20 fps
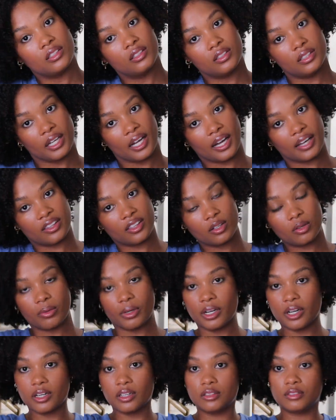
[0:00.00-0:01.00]
So yeah, I think
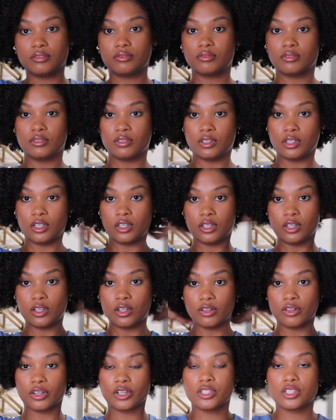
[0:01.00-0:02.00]
we're
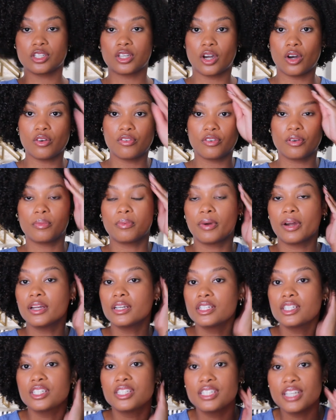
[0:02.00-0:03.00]
good to go for
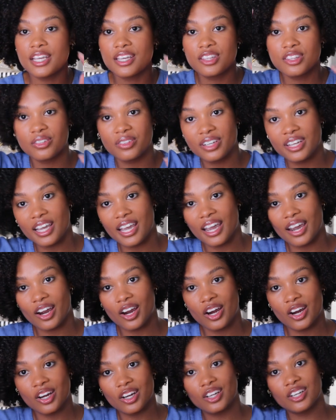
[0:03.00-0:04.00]
brunch, day three
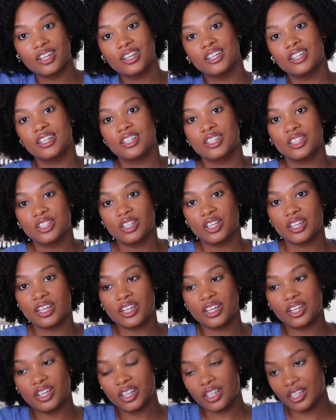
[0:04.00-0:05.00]
here.
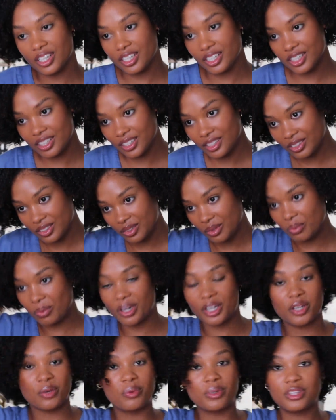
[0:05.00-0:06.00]
Looking good,
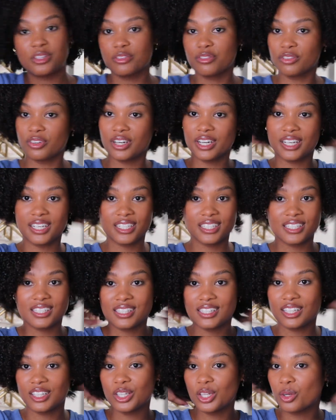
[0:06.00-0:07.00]
working with the frizz,
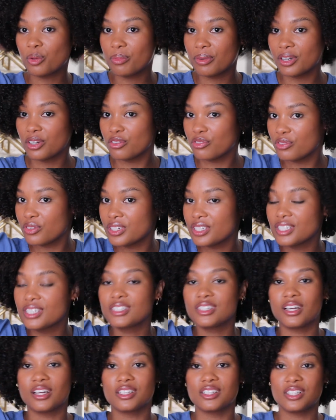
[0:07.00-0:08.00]
the little bit of frizzies
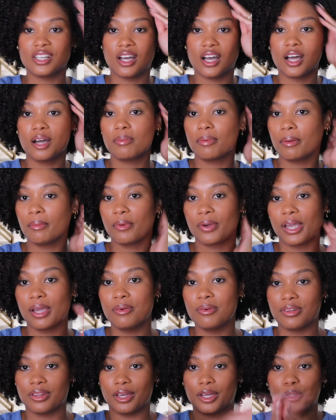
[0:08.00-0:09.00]
on top, I'm okay
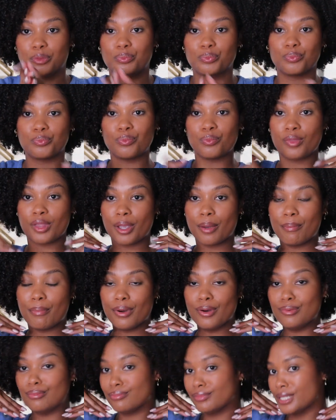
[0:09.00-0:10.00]
with it.
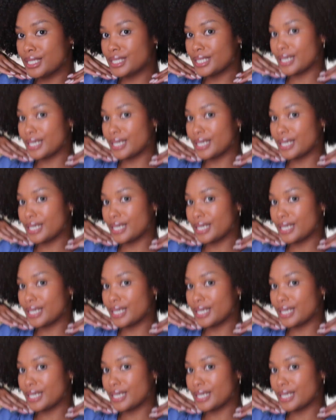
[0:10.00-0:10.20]
Boom, that's